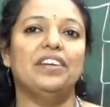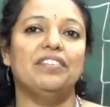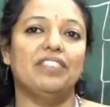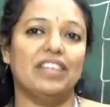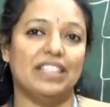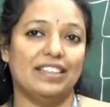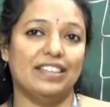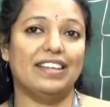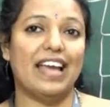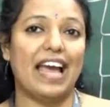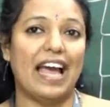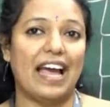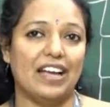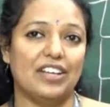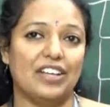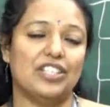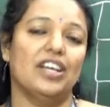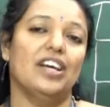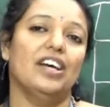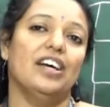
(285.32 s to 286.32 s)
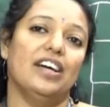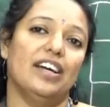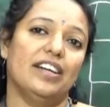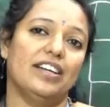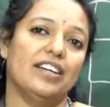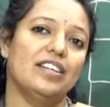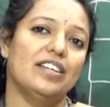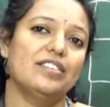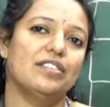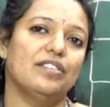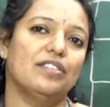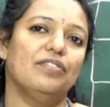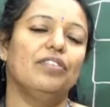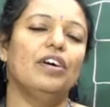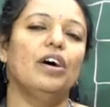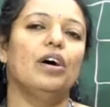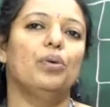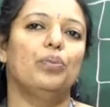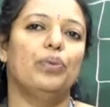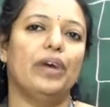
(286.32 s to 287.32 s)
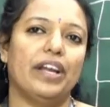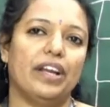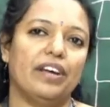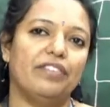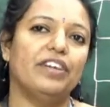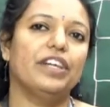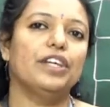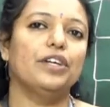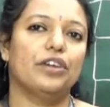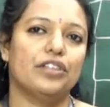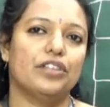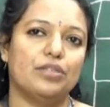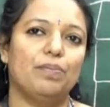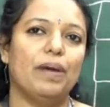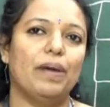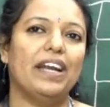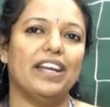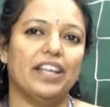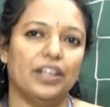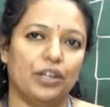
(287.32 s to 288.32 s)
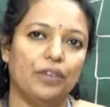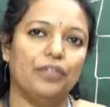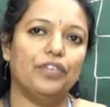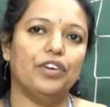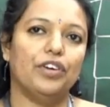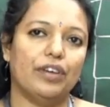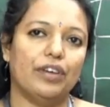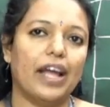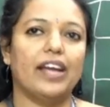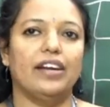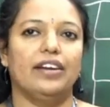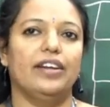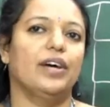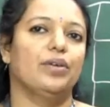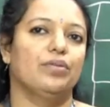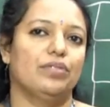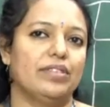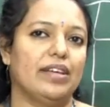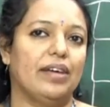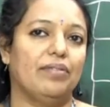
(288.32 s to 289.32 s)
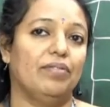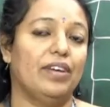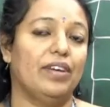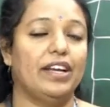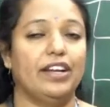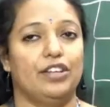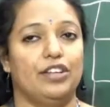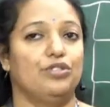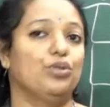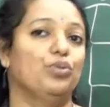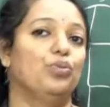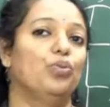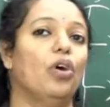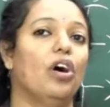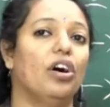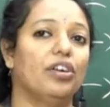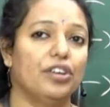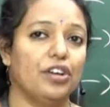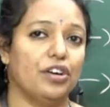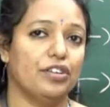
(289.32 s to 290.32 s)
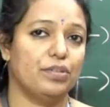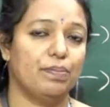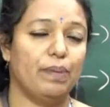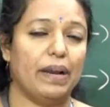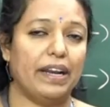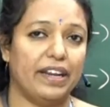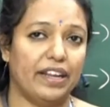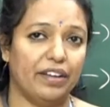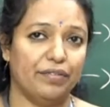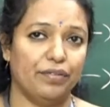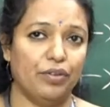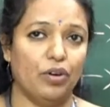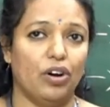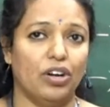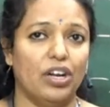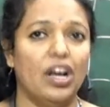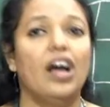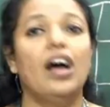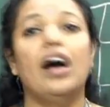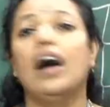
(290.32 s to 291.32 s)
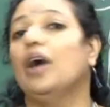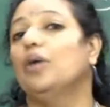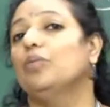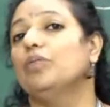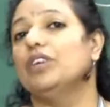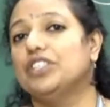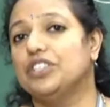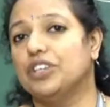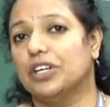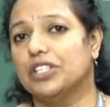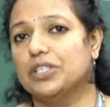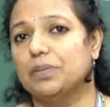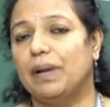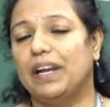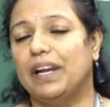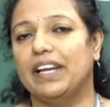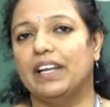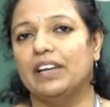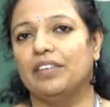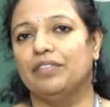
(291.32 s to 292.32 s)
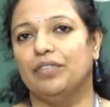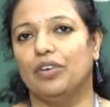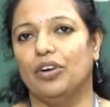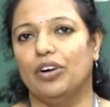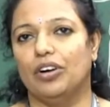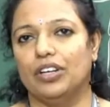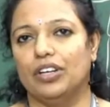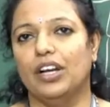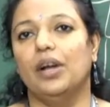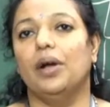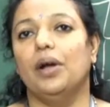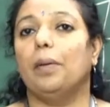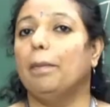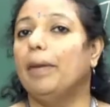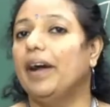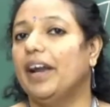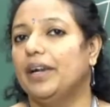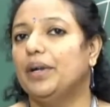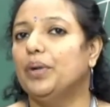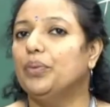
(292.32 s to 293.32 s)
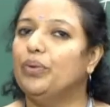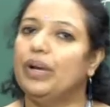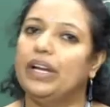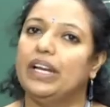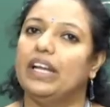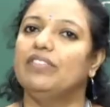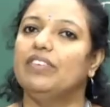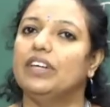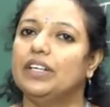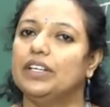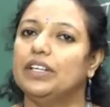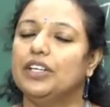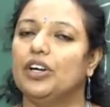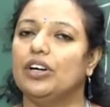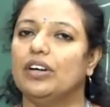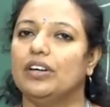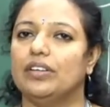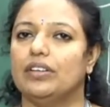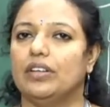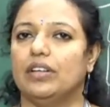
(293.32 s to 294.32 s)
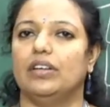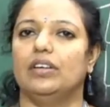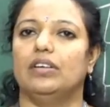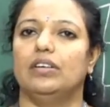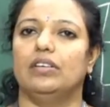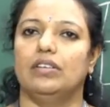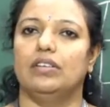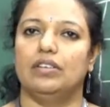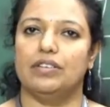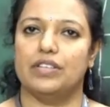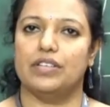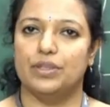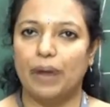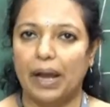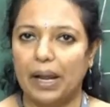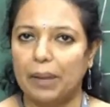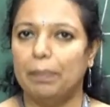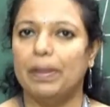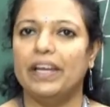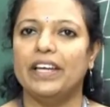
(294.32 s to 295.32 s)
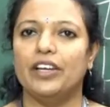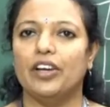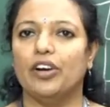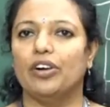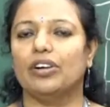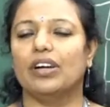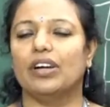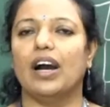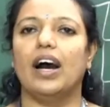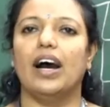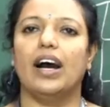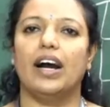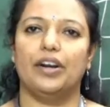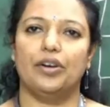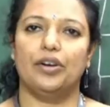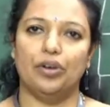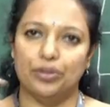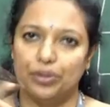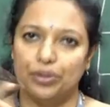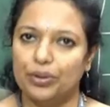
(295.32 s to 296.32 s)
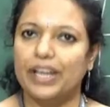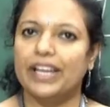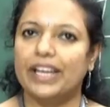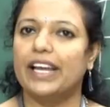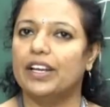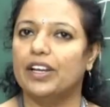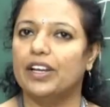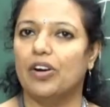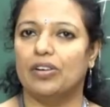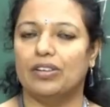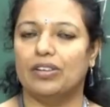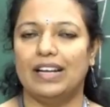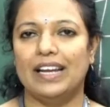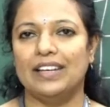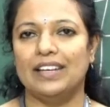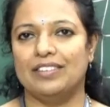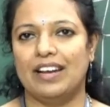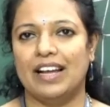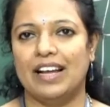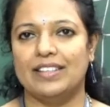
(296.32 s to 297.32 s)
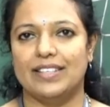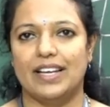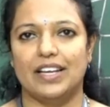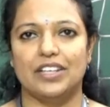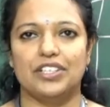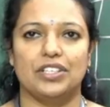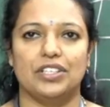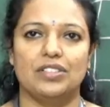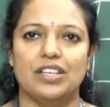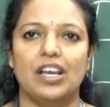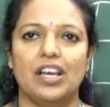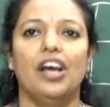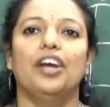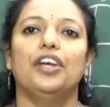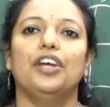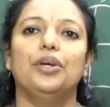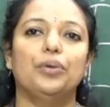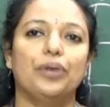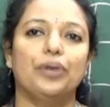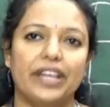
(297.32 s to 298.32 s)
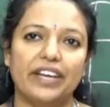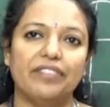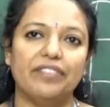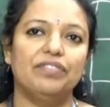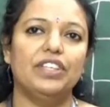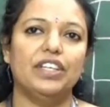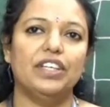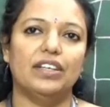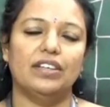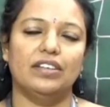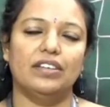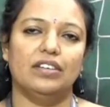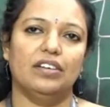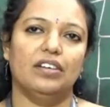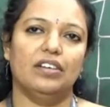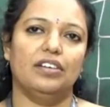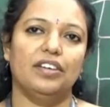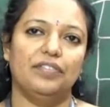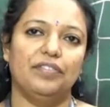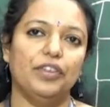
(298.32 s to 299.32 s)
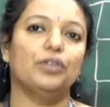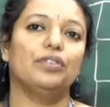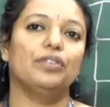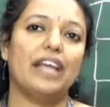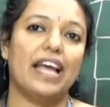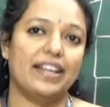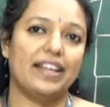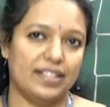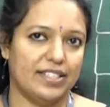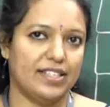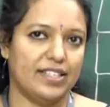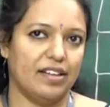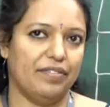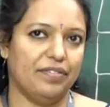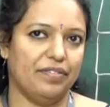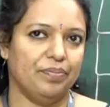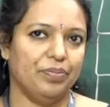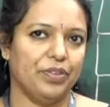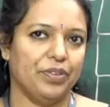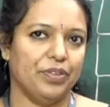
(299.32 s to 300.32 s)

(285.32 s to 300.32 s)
with cash, it is wherever you're spending, you have to write down somewhere as to what you're spending for, how much you're spending for. But whenever you're swiping your card or doing any online transactions, you give the review there itself.